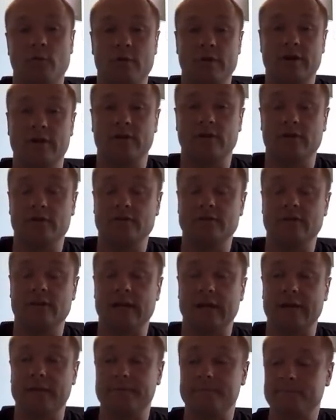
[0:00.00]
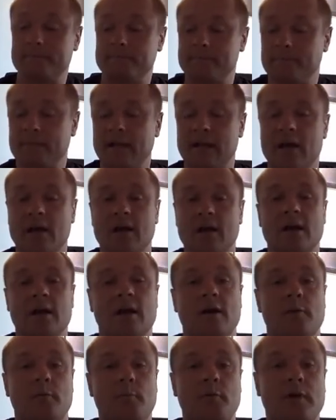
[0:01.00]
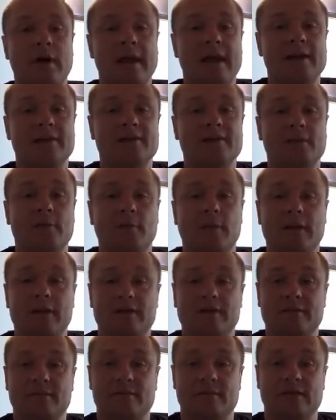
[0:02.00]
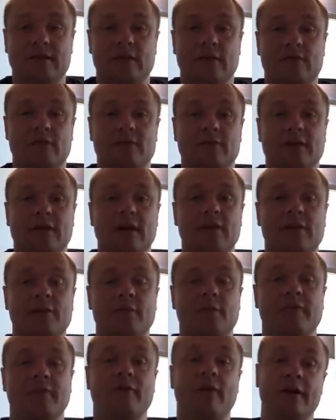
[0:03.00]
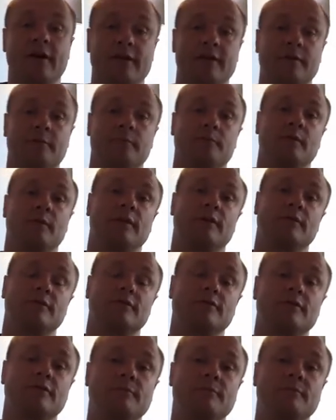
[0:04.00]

we can do today. But exoplanets themselves, how do we find them? Well, there are 2